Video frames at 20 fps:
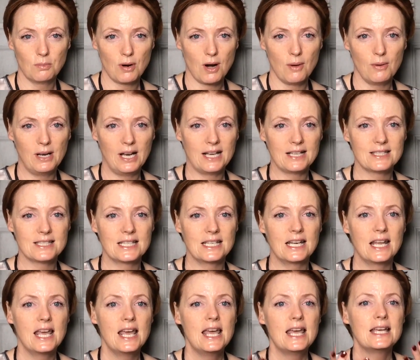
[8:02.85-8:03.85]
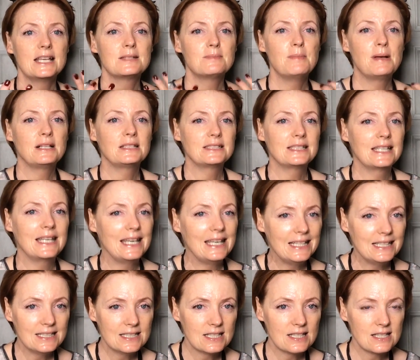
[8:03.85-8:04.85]
pro-elastin is melting
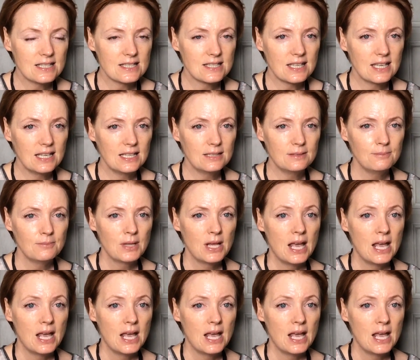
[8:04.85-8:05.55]
into the skin.